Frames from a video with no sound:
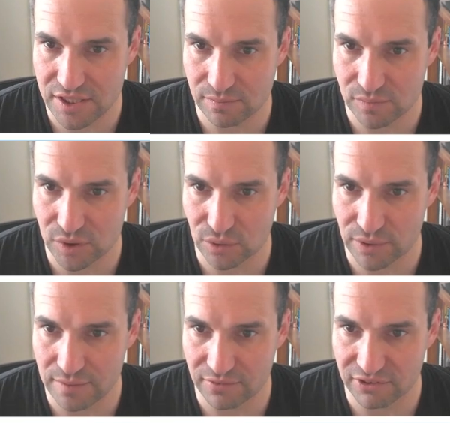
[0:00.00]
some
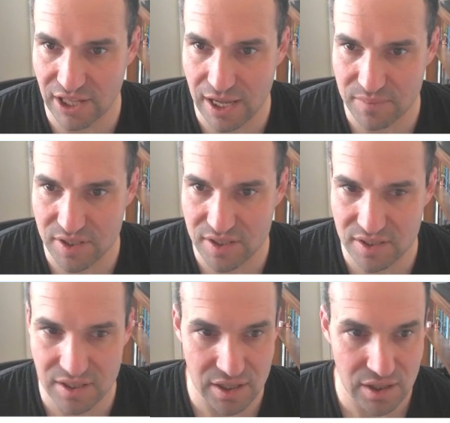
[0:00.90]
random flops,
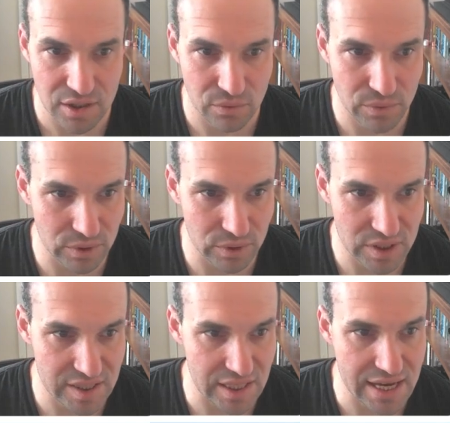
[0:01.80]
we will
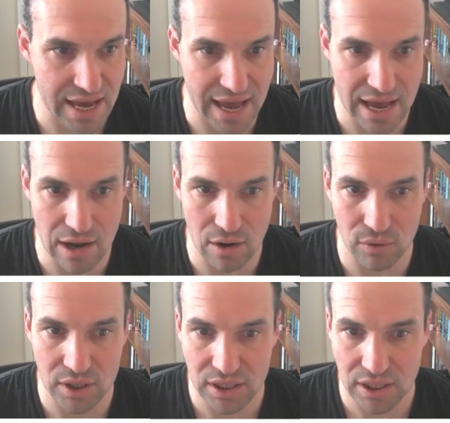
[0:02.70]
see how
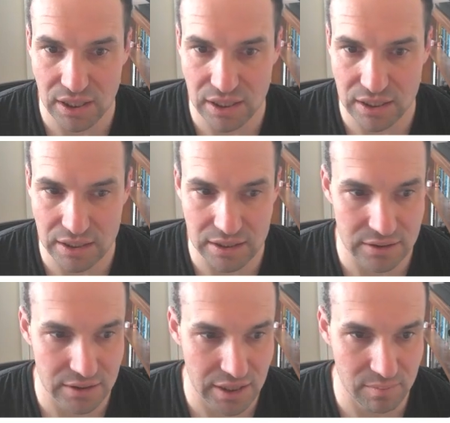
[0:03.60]

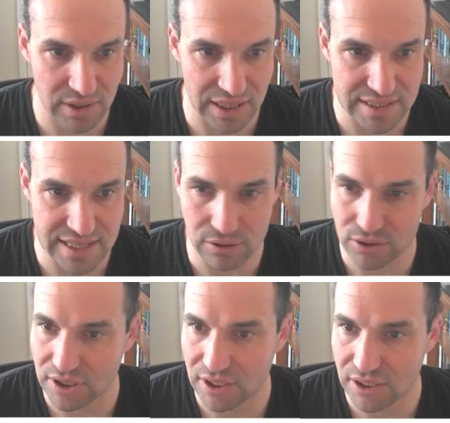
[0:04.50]
it plays out
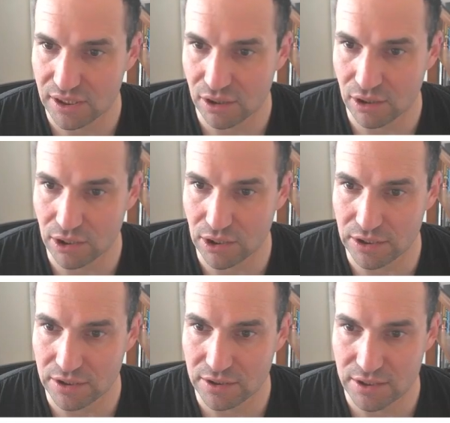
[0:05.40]

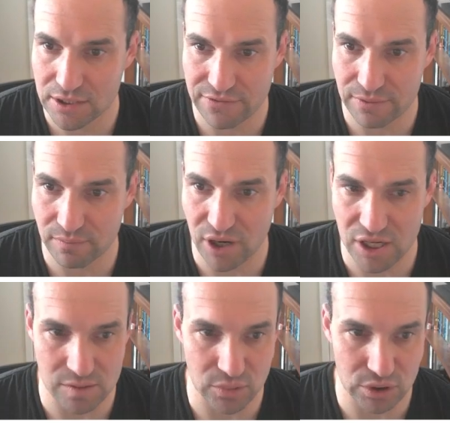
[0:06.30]
on different
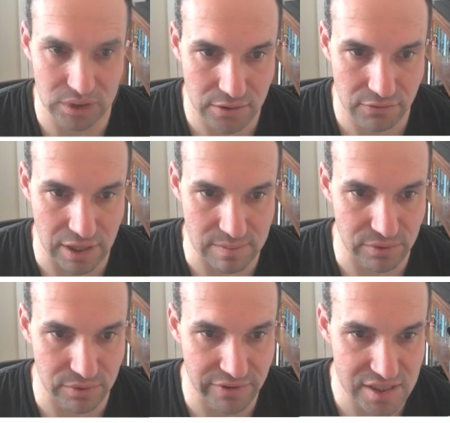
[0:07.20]
possible flops that
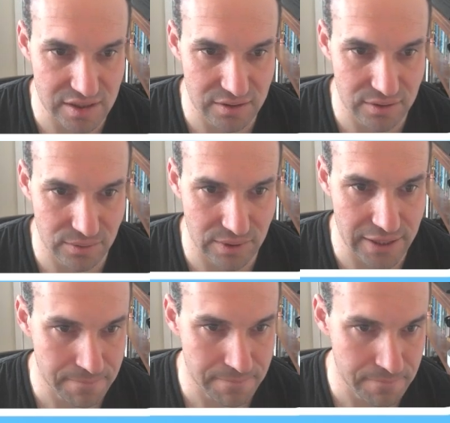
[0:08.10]
we'll face, right?
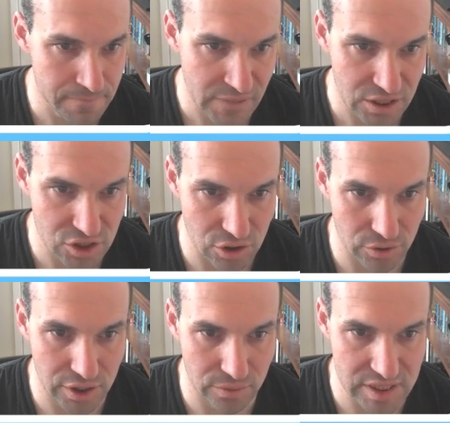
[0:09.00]
So
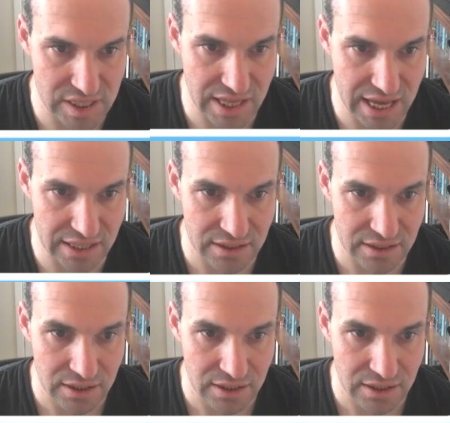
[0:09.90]
here we see that